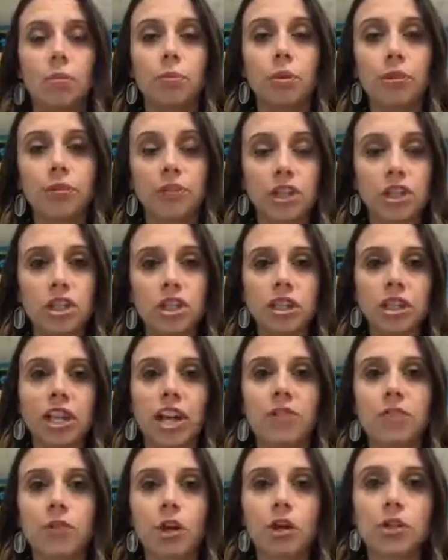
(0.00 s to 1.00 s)

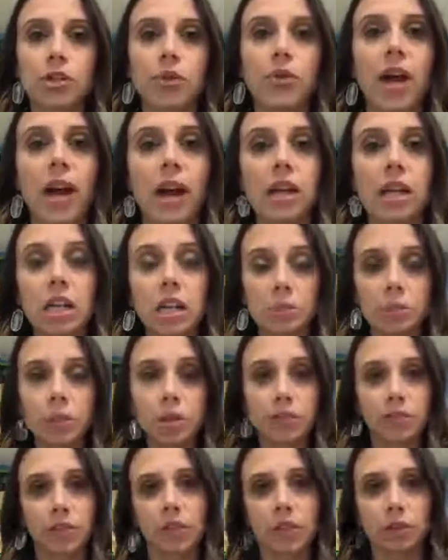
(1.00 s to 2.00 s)
Professionally, I've also had a number of